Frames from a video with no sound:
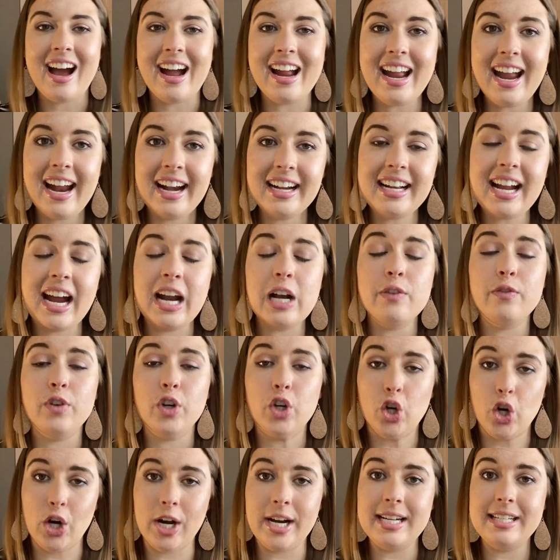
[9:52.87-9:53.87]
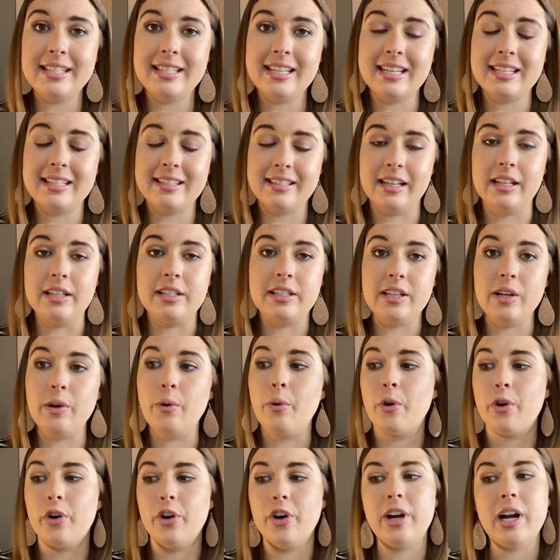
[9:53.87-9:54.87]
I had kind of a crazy Scentsy
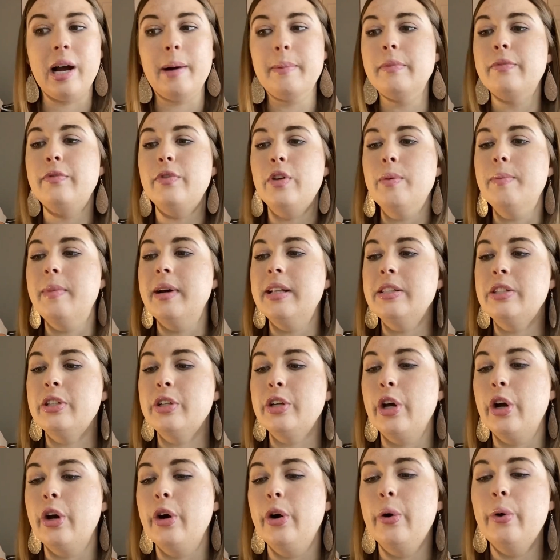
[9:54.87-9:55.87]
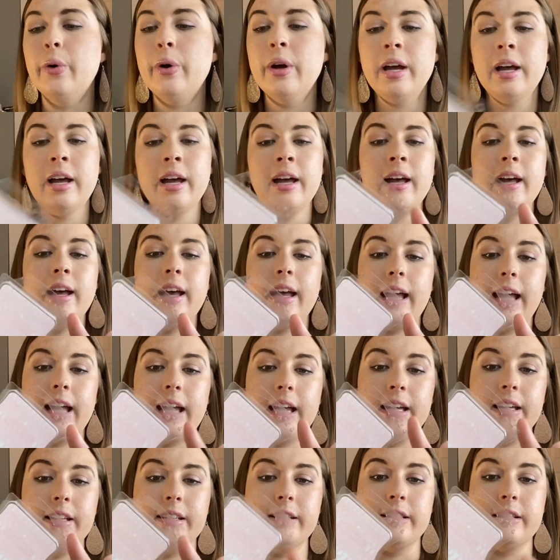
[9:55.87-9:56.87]
order come a few months ago,
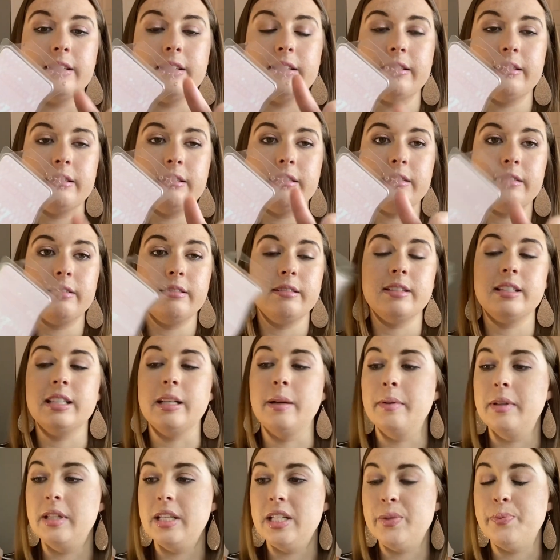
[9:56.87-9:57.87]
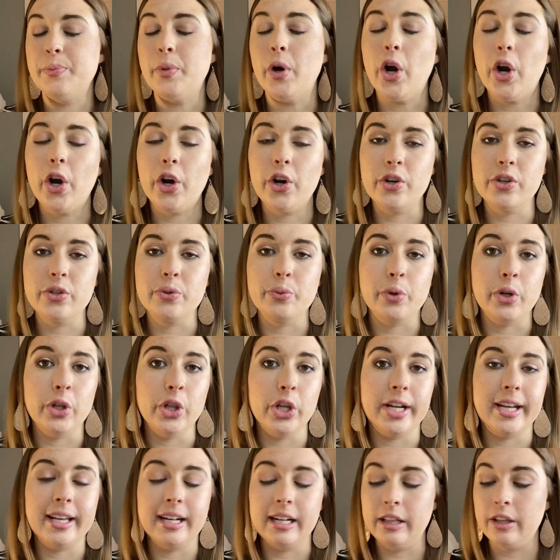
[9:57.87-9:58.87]
and some of these bars were
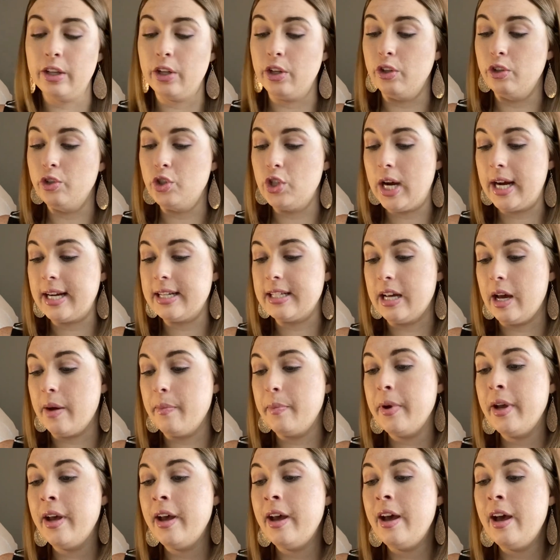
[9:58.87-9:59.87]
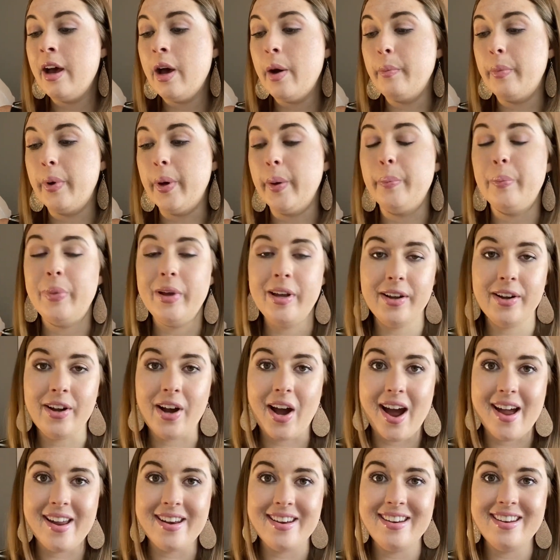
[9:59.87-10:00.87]
looking a little jacked up. But pink
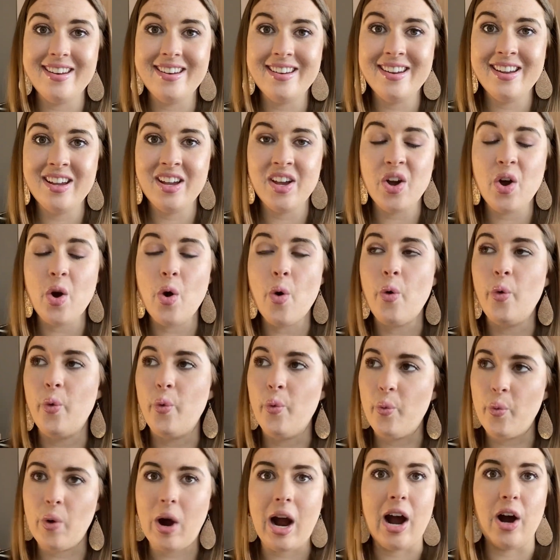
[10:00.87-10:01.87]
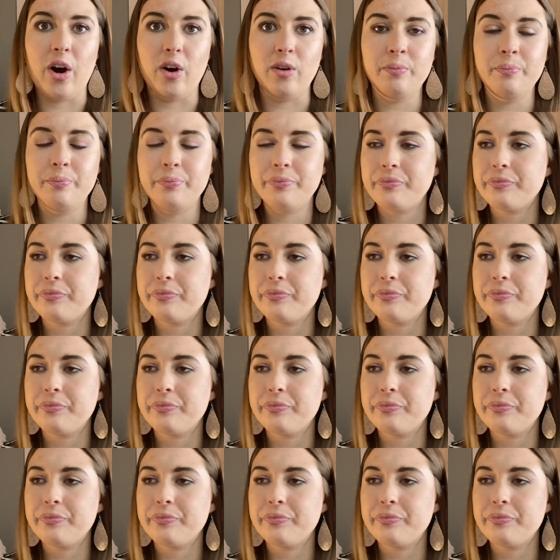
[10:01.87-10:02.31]
cotton, wow.